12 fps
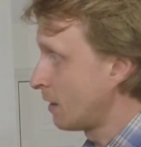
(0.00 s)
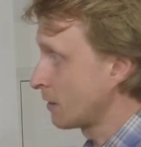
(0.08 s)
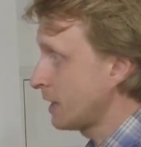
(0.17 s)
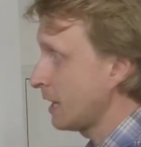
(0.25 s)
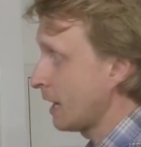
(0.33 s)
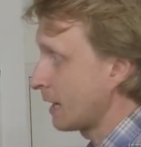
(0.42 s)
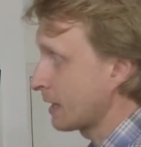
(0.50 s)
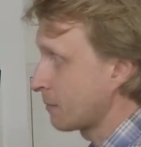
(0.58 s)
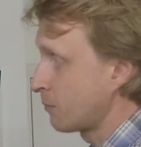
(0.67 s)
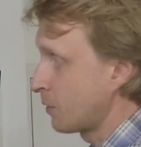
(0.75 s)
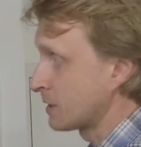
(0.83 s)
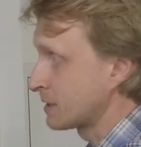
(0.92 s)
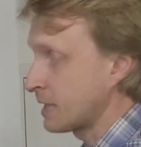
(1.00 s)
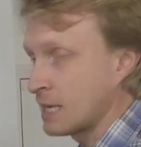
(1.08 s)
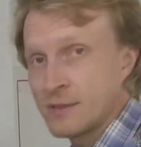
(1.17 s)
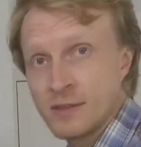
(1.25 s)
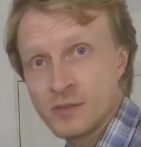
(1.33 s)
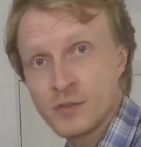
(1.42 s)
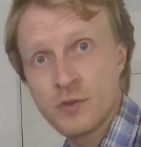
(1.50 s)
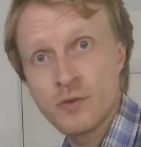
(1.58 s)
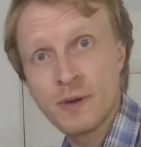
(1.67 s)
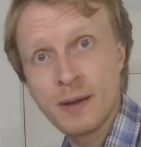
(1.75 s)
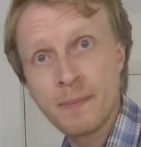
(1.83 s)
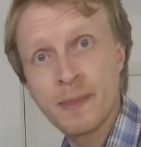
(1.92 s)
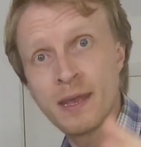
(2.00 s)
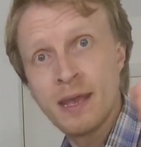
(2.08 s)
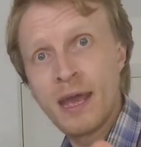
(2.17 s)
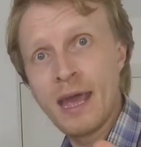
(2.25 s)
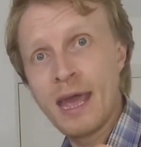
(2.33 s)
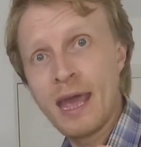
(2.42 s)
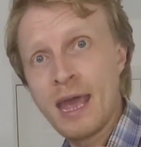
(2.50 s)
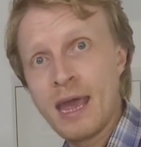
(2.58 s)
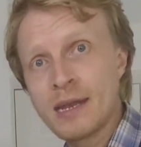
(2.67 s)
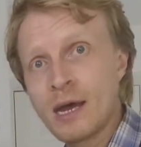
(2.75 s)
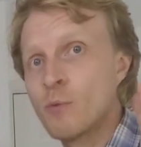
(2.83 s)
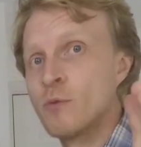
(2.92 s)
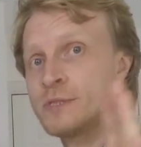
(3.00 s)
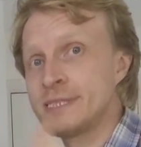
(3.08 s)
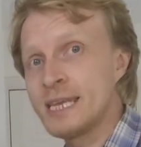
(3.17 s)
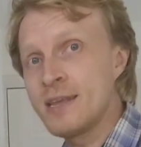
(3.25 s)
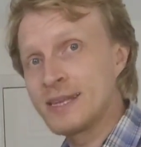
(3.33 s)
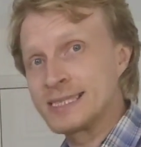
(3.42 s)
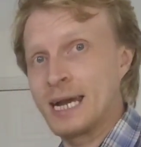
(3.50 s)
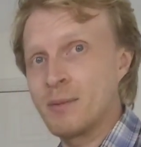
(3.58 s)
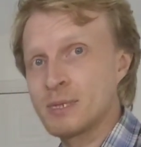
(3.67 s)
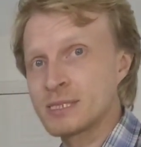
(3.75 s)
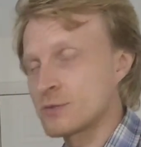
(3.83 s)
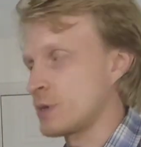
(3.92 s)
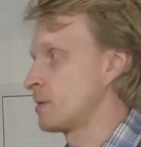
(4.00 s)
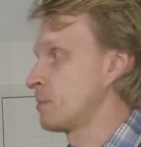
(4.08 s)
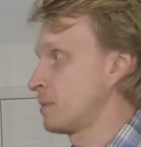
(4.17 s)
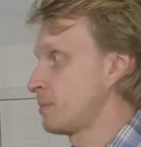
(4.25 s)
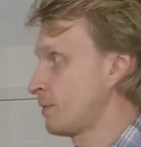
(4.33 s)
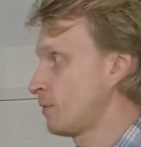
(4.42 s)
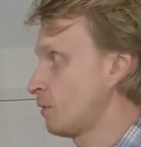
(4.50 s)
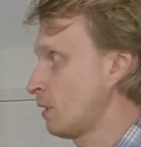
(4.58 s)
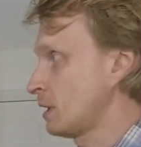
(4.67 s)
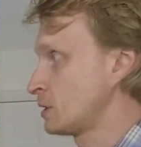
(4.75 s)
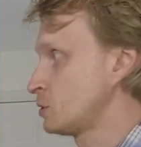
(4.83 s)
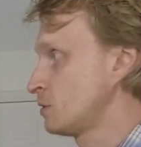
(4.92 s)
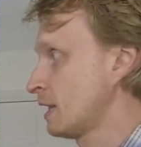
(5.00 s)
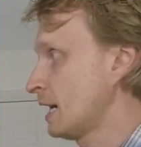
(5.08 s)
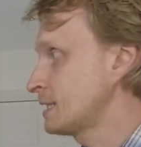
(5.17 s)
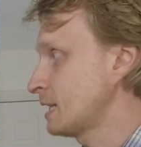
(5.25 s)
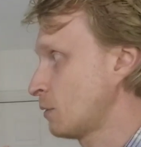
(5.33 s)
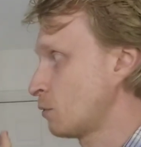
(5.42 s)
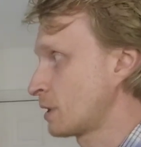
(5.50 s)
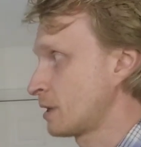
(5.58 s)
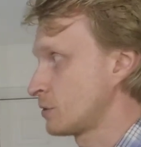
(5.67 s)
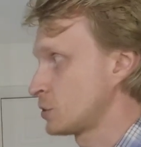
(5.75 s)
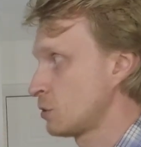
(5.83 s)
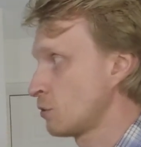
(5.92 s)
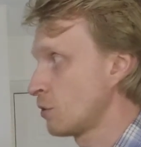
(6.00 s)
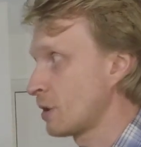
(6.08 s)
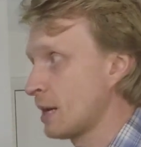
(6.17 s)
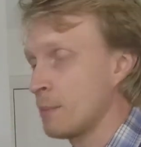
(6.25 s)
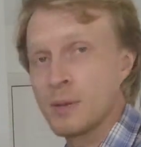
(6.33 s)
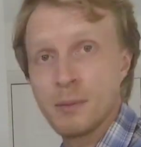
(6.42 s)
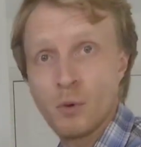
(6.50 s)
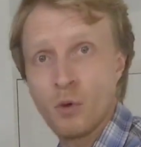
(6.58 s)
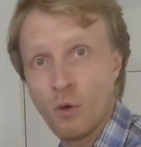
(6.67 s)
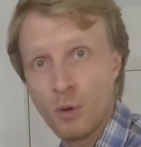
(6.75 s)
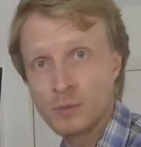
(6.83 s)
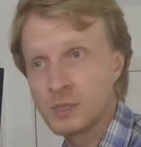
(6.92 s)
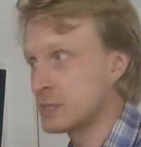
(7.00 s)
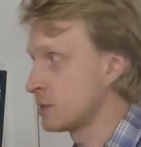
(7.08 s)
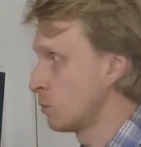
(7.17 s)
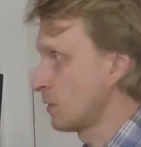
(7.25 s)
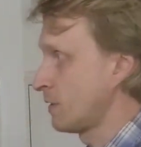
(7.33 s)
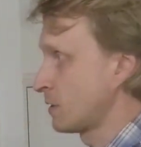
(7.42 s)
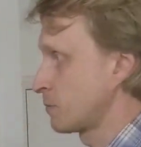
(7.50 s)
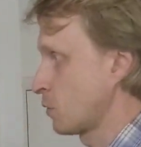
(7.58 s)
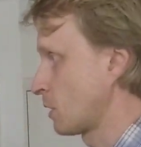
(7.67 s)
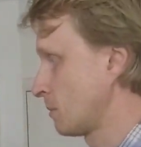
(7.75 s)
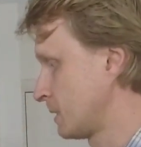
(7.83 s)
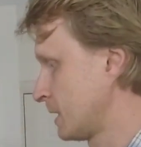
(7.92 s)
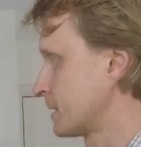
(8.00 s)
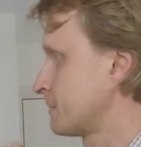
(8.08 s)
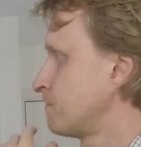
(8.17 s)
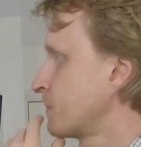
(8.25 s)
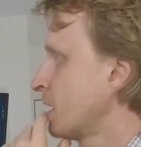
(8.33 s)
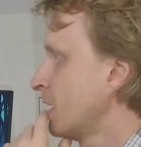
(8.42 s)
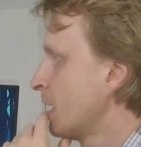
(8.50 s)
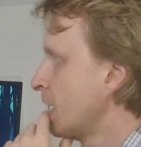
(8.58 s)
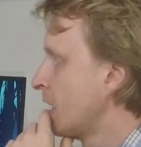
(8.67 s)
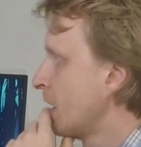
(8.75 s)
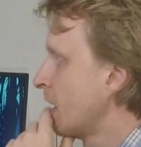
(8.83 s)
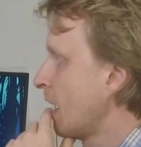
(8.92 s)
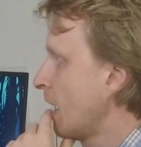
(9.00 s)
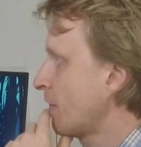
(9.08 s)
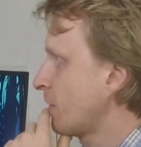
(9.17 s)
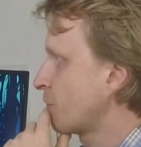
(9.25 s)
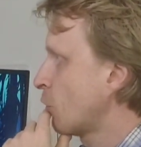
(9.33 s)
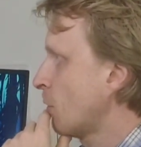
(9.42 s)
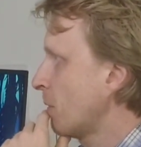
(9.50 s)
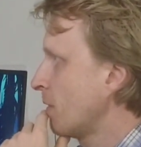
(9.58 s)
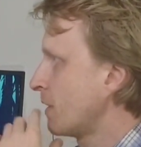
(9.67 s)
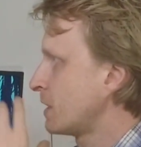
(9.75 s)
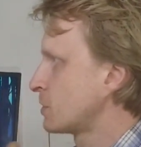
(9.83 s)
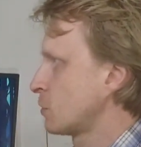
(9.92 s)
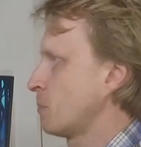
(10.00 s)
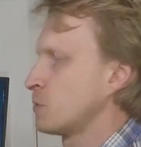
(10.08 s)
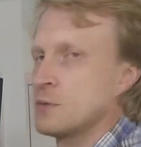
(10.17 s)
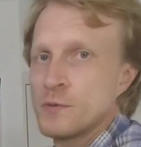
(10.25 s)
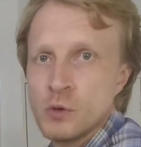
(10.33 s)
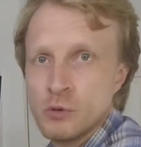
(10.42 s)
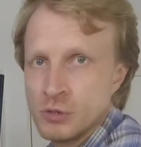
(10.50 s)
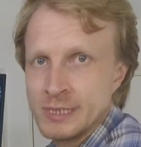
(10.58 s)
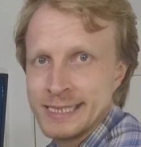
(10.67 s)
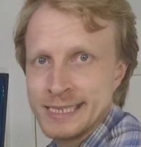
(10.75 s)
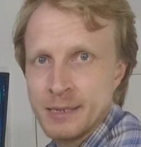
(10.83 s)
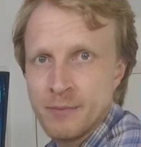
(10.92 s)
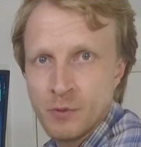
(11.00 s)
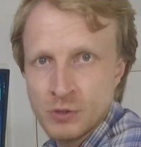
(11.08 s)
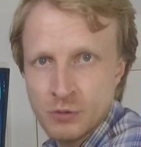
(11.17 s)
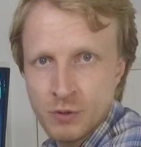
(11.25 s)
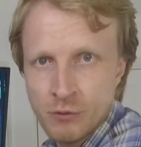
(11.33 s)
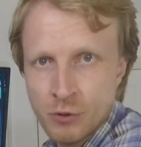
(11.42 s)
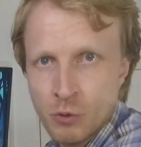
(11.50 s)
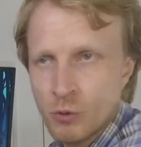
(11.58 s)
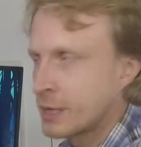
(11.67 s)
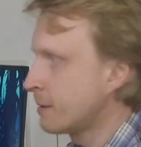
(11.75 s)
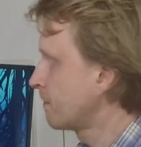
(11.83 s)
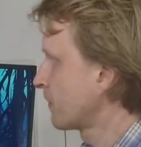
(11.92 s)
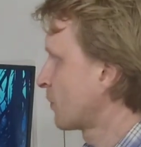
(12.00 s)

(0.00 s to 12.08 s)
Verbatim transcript: Okay, I can press start the server, and I will see the tablet screen. But before I do that, I wanna show you a couple of more options what this program does. At the top, there is an option for you to set it up for screen recording.